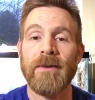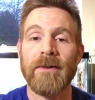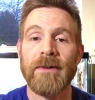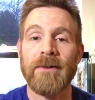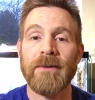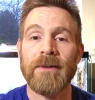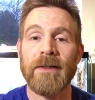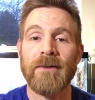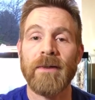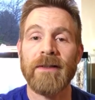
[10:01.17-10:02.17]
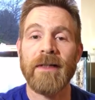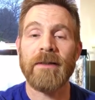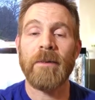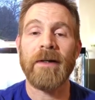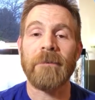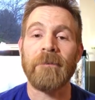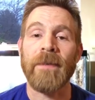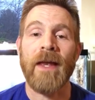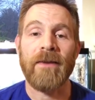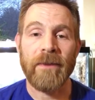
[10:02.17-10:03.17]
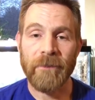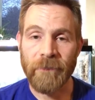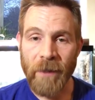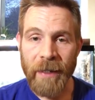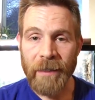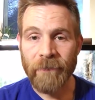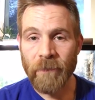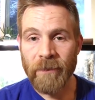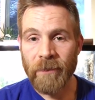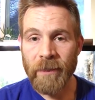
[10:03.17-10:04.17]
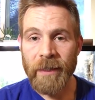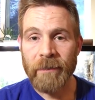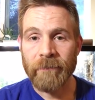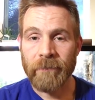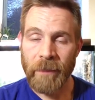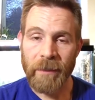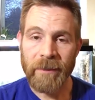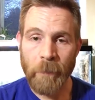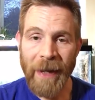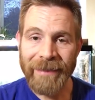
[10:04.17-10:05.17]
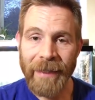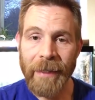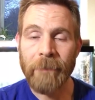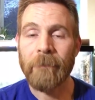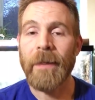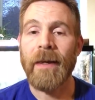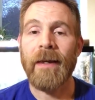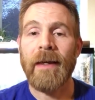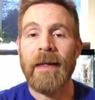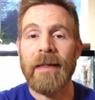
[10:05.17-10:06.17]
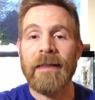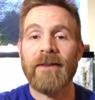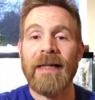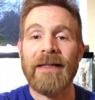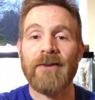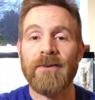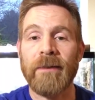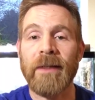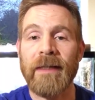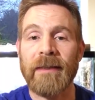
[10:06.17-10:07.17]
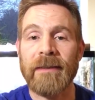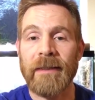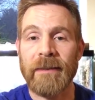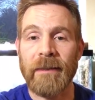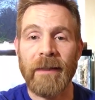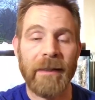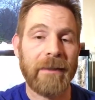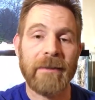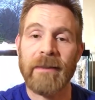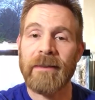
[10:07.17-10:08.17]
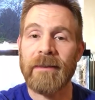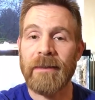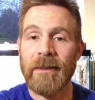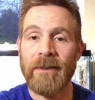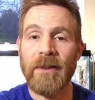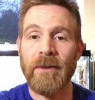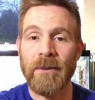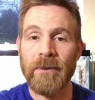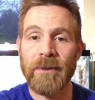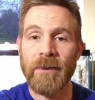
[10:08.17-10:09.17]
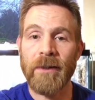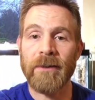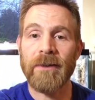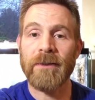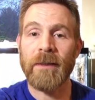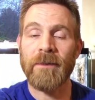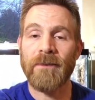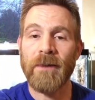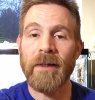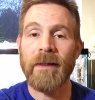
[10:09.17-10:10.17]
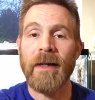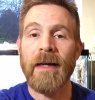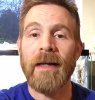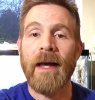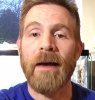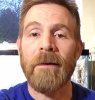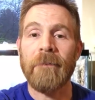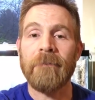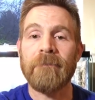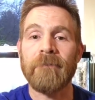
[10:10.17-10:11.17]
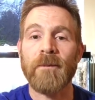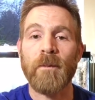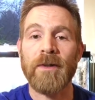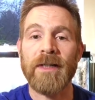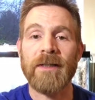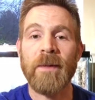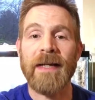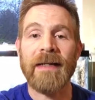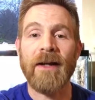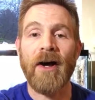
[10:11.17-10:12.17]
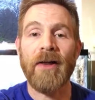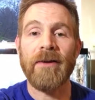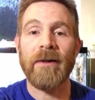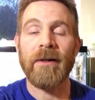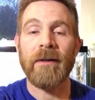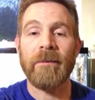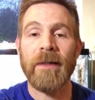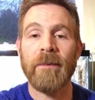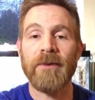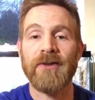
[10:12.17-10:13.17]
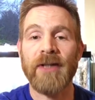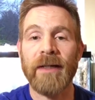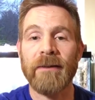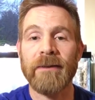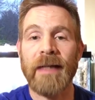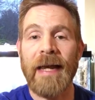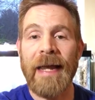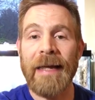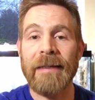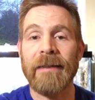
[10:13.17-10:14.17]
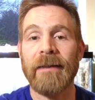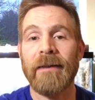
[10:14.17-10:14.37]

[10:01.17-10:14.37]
those on Tuesdays or Wednesdays, but the Friday 4.30, at least my time, is extremely consistent. That consistency is huge. So there are two tips for you. Um, participate in other people's channels and